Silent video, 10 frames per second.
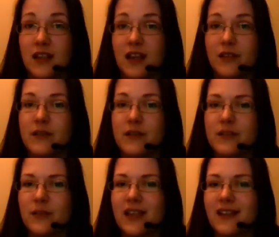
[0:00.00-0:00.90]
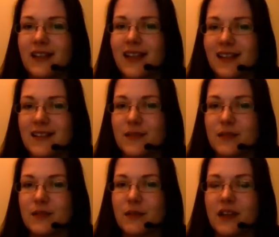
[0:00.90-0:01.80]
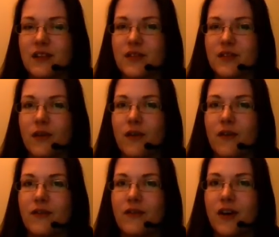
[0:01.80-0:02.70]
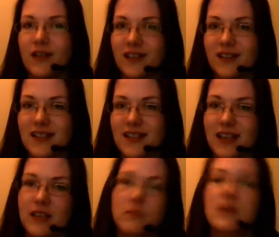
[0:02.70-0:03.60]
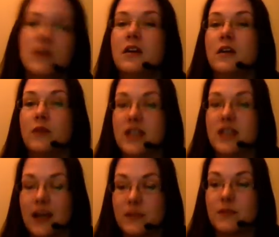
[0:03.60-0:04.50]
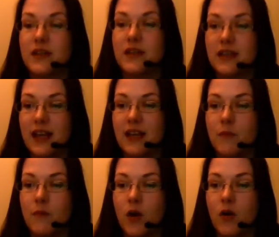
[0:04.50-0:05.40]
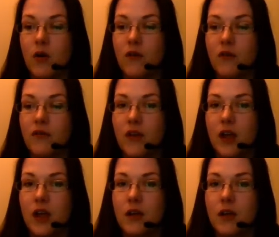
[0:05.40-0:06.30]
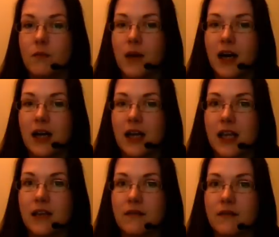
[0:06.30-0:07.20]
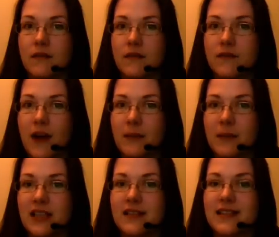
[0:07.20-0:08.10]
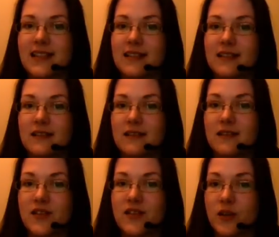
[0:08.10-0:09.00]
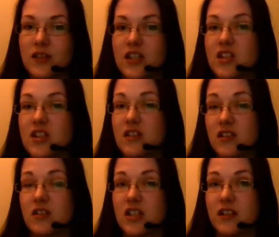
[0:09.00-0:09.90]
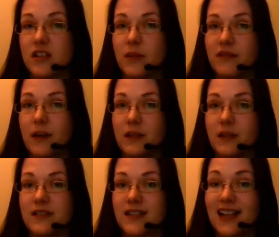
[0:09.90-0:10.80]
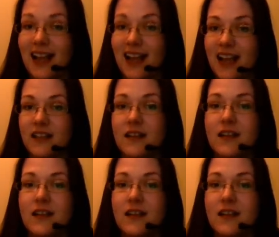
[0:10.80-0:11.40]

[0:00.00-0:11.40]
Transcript: And the reason we connected was because of her last name, which happened to be the name of my family's Scottish side of my family's clan.